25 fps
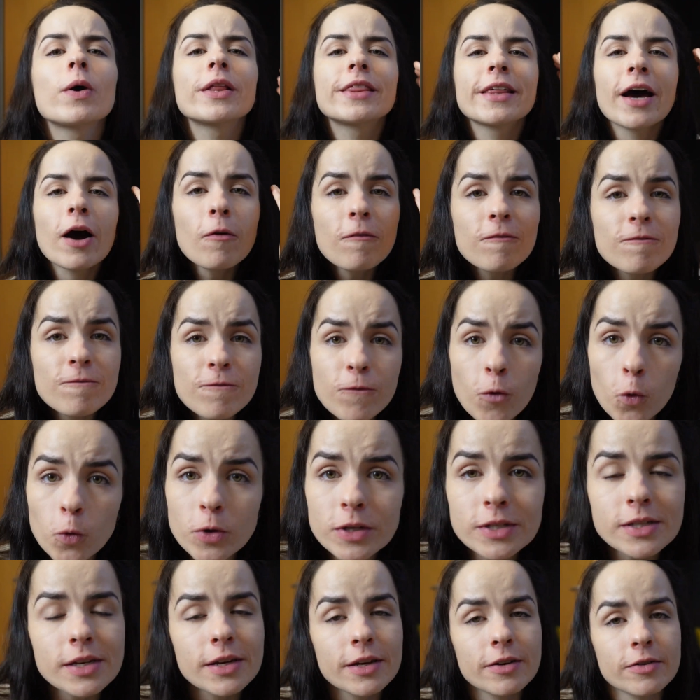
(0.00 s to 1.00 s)
without
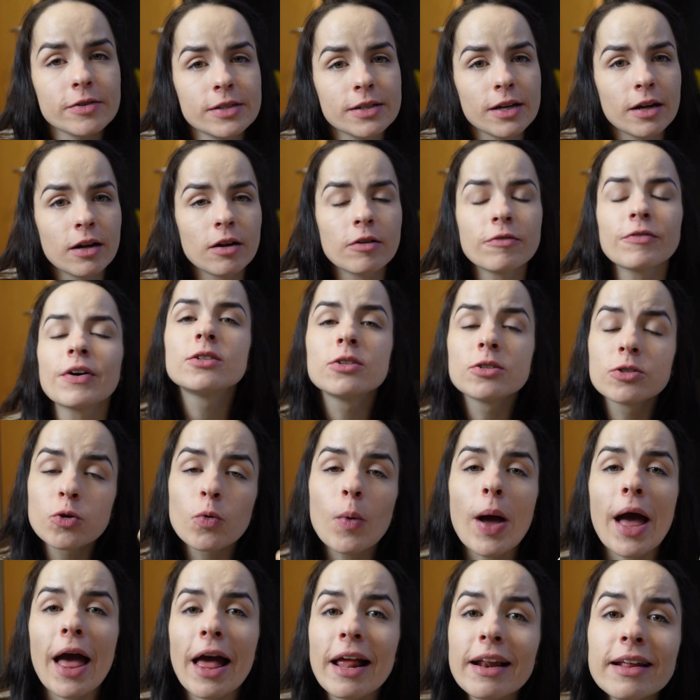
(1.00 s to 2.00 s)
forcing yourself to
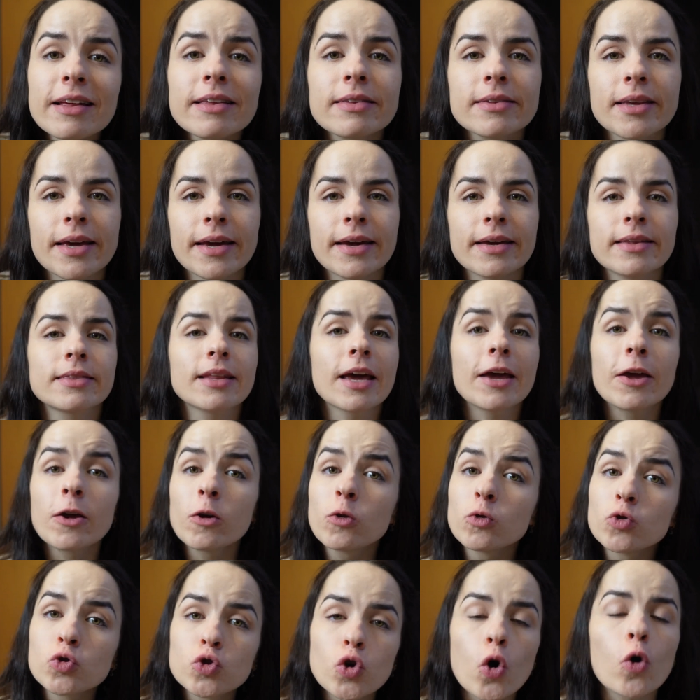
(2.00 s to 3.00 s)
do anything that
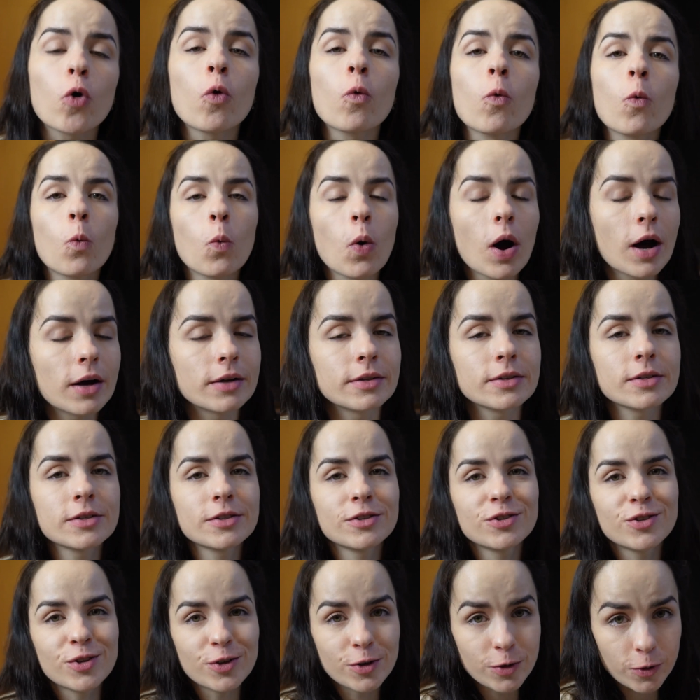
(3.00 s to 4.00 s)
you don't want
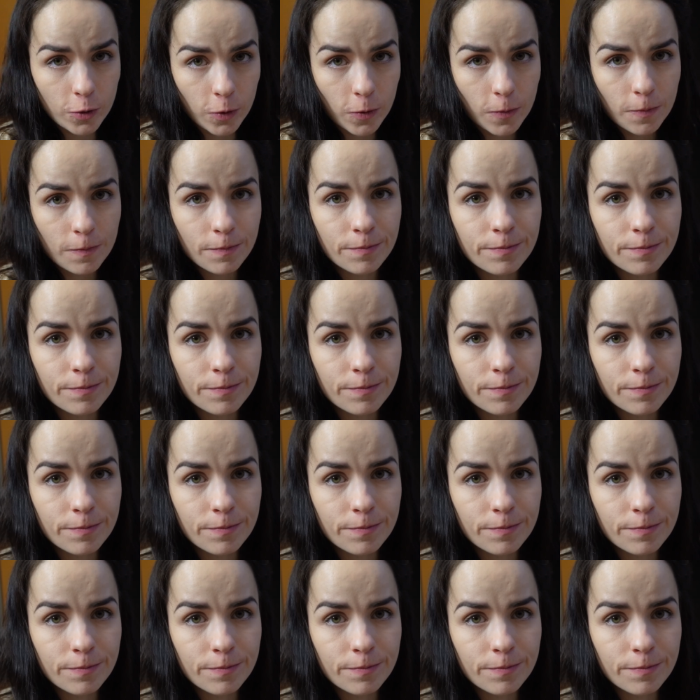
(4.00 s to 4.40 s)
to do.